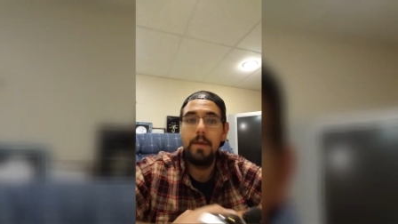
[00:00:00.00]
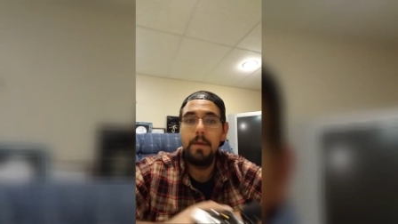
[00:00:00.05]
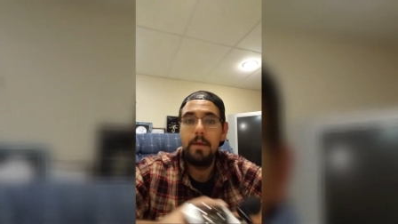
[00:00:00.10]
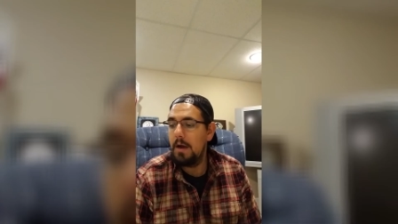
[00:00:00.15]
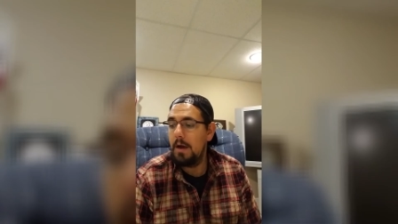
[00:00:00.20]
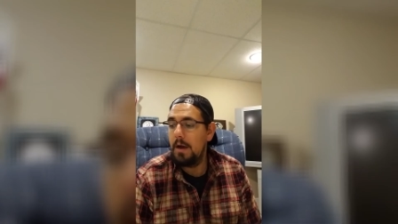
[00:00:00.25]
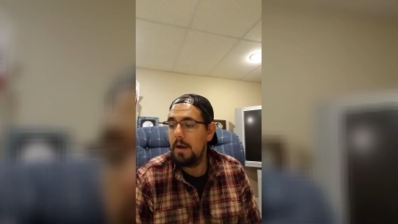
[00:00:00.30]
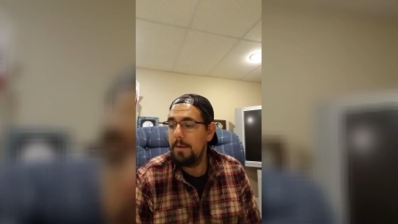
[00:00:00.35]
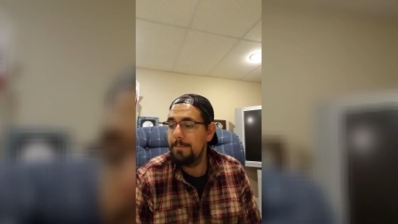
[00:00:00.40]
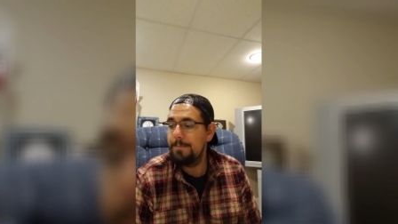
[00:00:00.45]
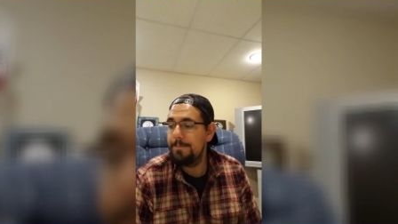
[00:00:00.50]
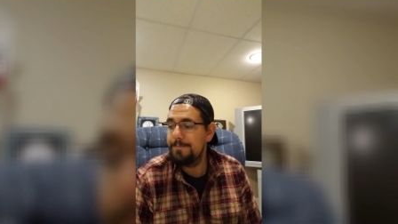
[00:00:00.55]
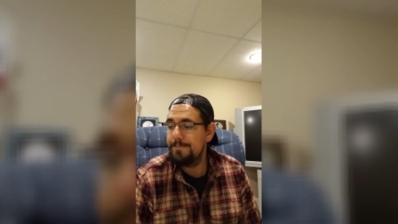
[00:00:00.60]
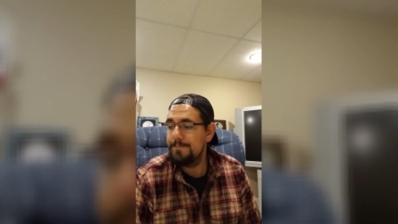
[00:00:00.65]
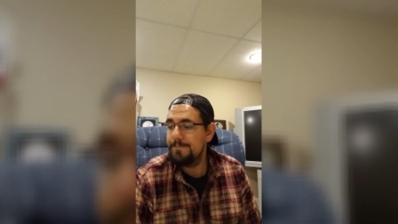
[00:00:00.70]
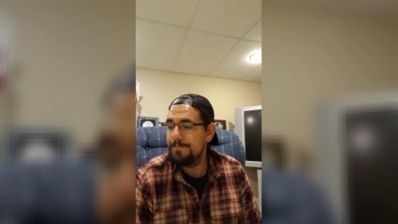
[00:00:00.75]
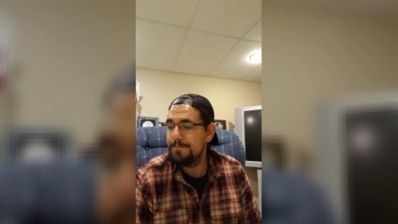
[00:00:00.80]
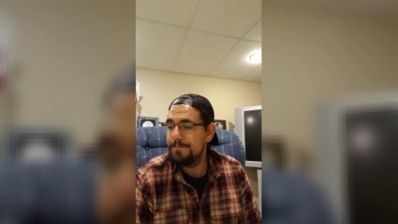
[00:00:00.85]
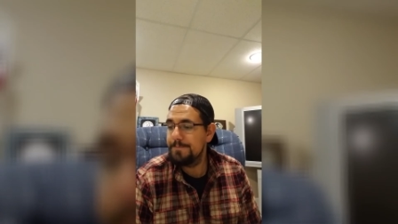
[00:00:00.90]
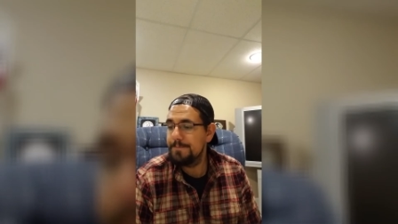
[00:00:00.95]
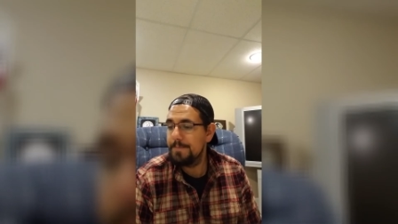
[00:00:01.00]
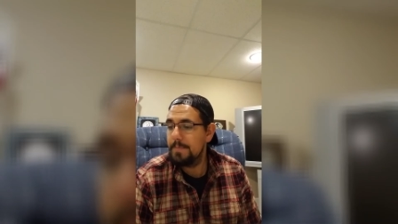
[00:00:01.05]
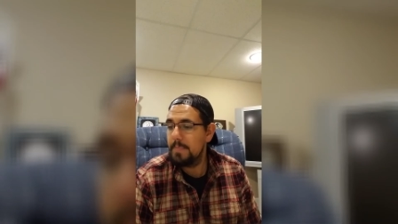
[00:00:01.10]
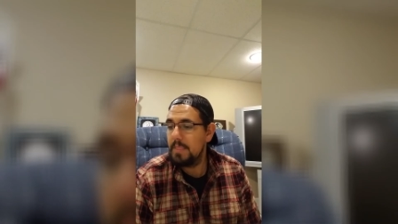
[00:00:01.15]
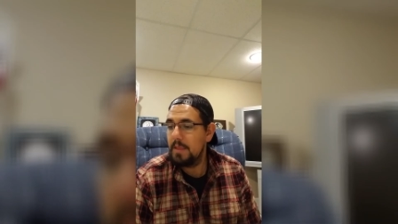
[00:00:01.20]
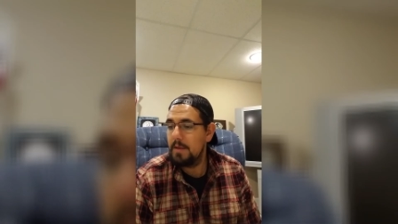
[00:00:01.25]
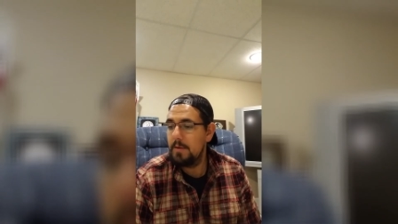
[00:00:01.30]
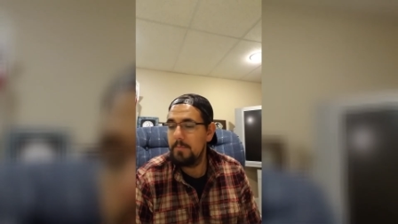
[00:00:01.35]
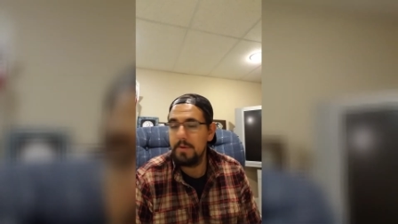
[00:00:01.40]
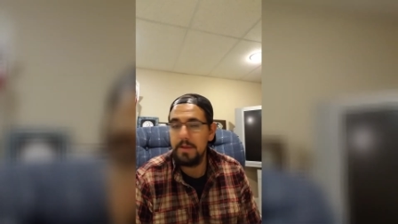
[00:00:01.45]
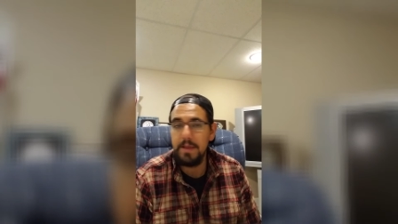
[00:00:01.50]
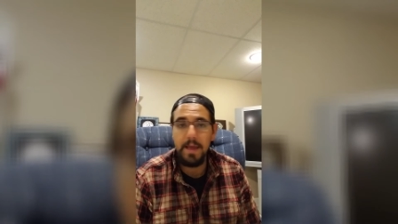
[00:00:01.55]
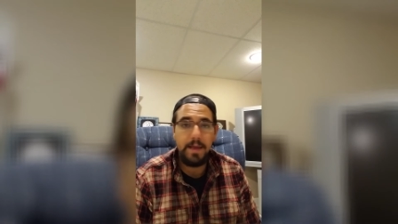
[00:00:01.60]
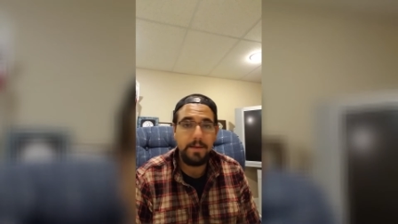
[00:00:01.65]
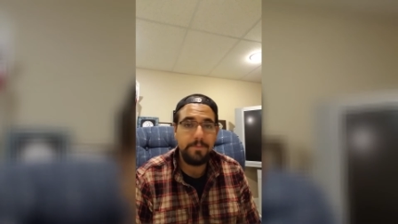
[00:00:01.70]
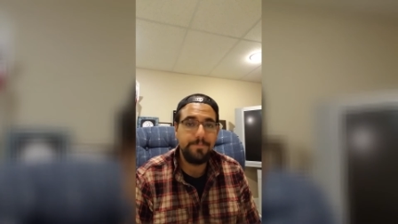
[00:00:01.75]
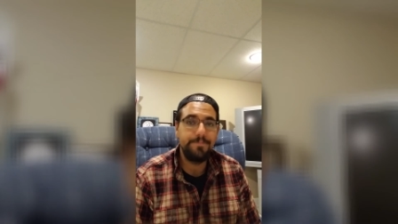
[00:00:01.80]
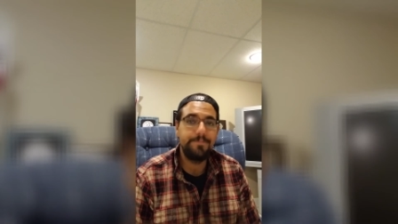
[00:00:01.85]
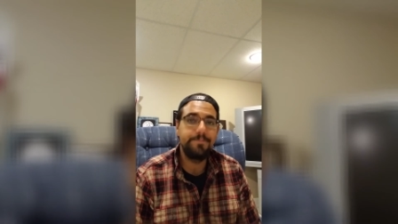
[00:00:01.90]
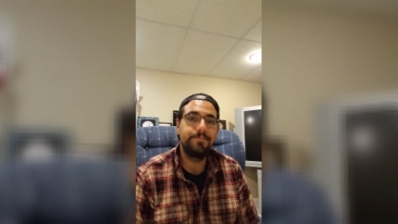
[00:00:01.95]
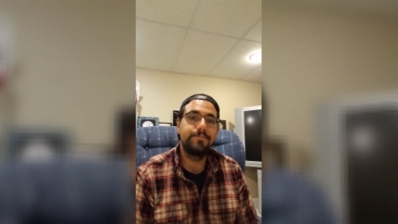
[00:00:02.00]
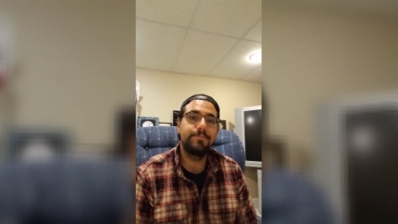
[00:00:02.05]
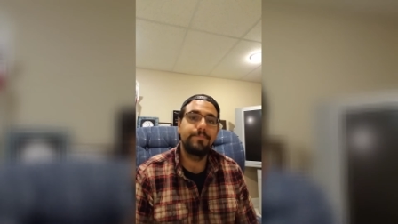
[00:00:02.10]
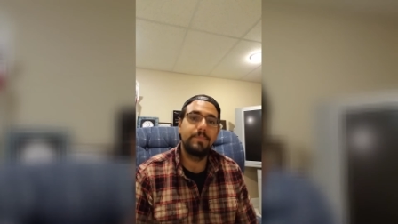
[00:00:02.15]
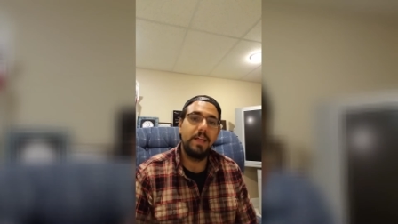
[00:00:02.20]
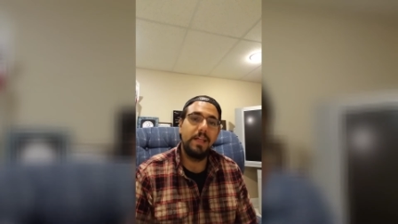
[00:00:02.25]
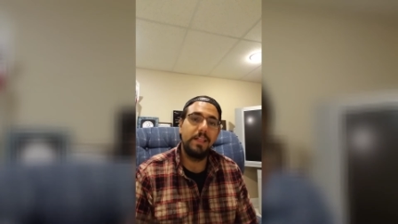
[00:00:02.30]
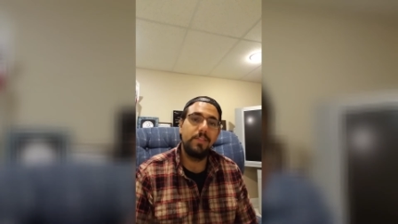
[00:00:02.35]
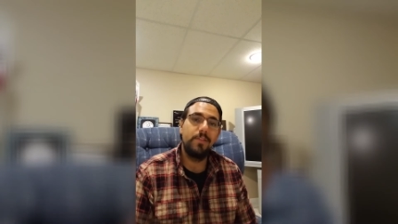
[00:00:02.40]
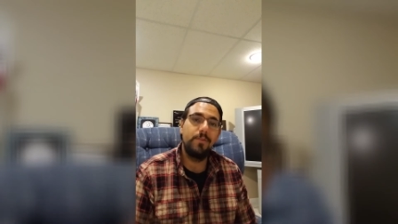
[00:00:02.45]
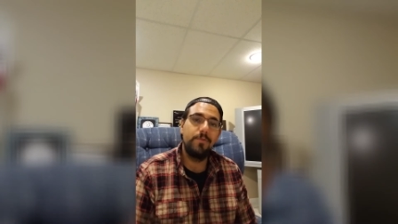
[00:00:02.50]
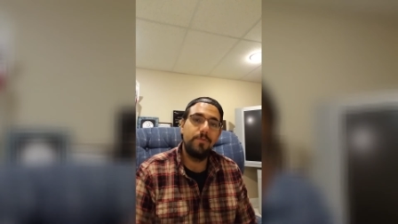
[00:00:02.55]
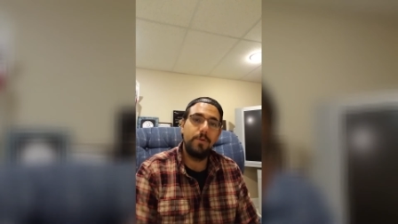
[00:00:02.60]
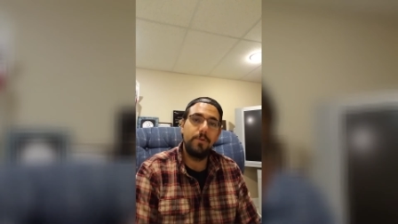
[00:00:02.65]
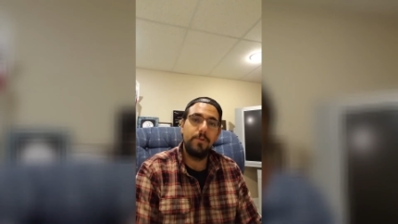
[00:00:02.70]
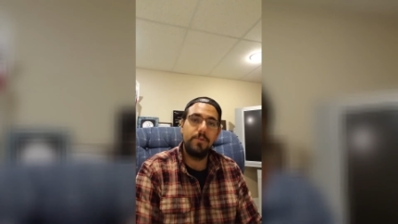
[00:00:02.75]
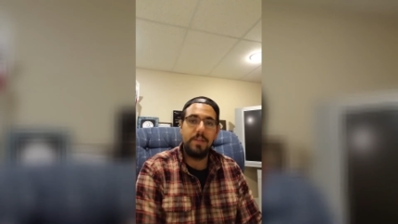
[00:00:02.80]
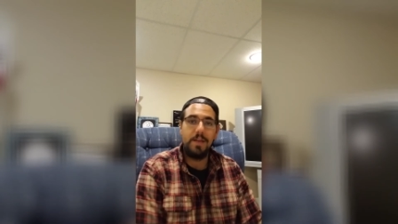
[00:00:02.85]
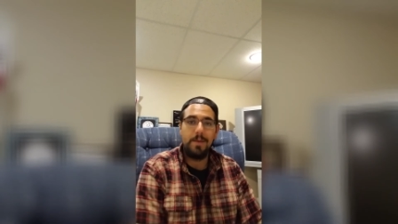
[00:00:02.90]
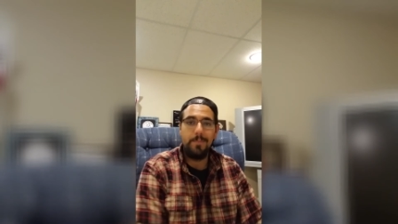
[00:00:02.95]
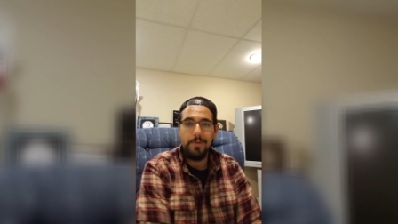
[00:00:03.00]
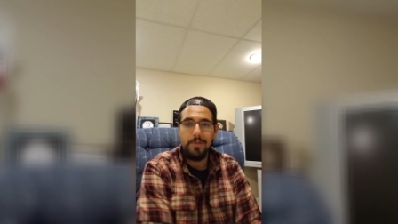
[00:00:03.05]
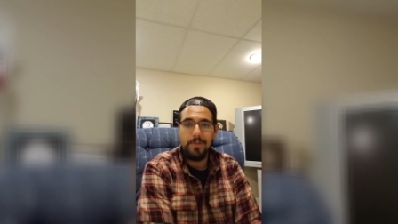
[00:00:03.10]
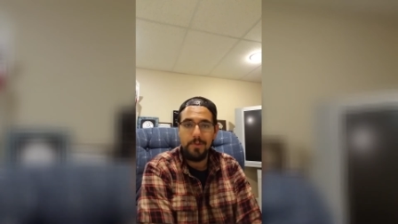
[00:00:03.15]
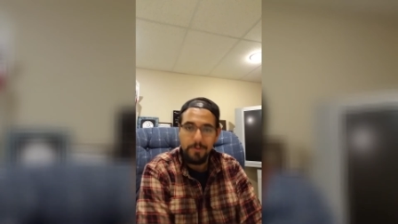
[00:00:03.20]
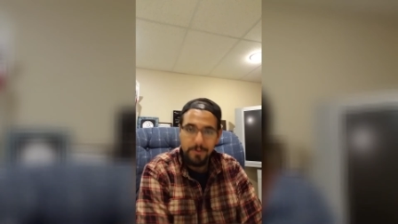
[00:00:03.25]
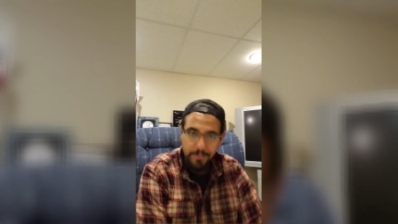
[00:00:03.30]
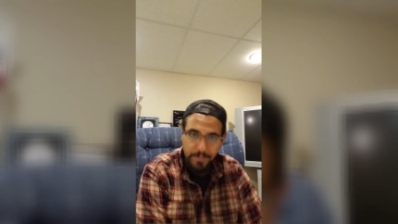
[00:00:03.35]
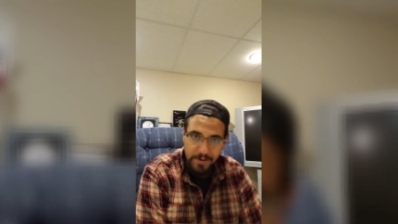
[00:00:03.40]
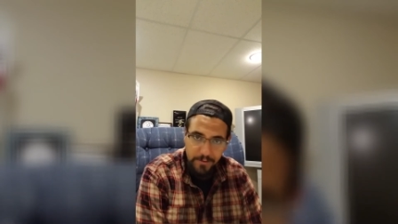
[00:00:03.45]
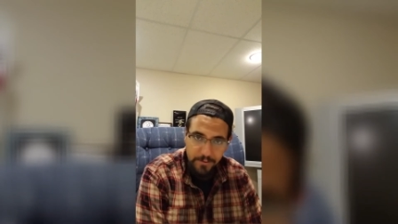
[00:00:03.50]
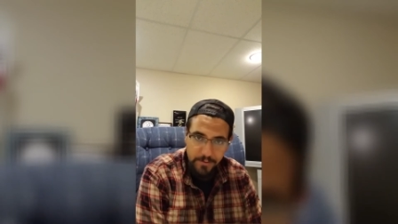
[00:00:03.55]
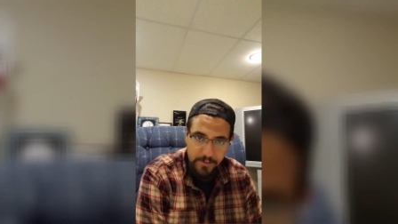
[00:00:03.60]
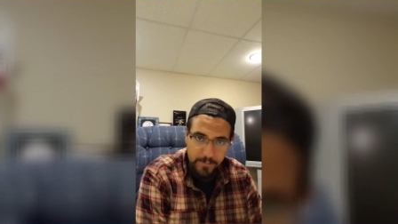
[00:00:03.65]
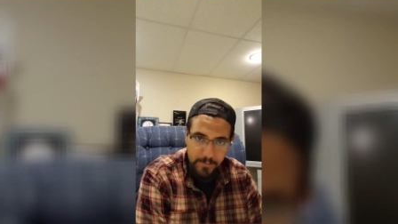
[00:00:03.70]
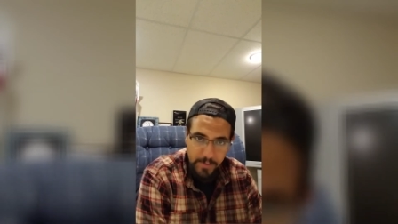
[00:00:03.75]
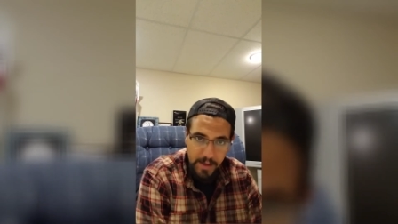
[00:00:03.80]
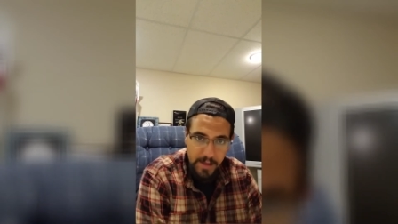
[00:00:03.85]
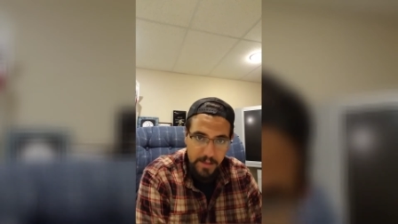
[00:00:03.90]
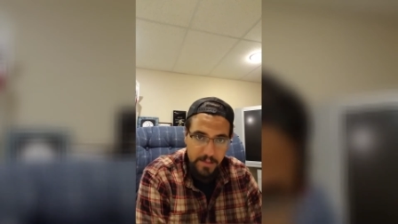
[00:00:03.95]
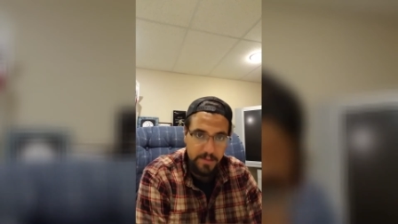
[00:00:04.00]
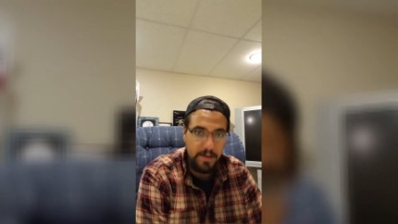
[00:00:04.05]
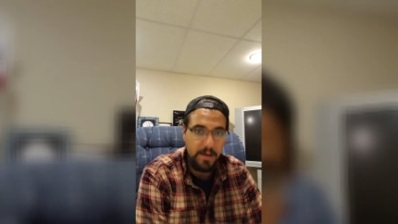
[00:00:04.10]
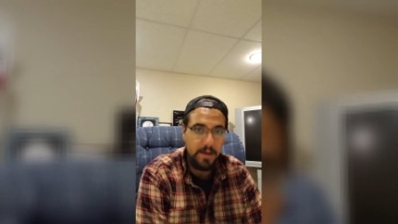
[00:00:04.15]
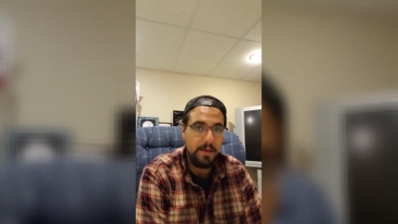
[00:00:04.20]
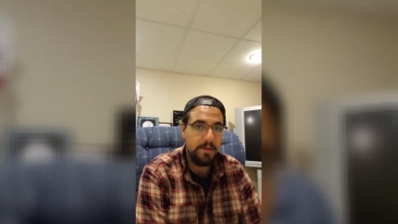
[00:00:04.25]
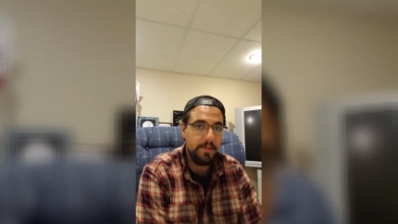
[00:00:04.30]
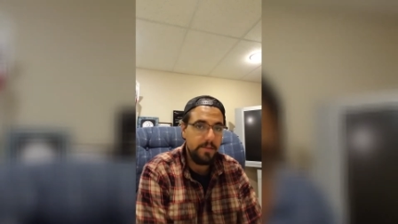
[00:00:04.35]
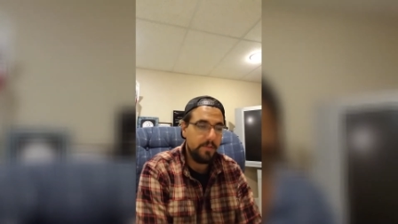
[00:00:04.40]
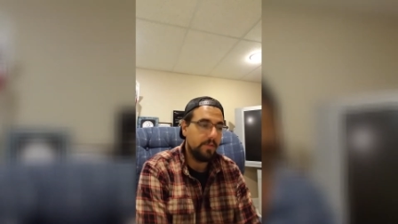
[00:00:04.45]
But yeah, that's the first episode of Beers and Bass, guys.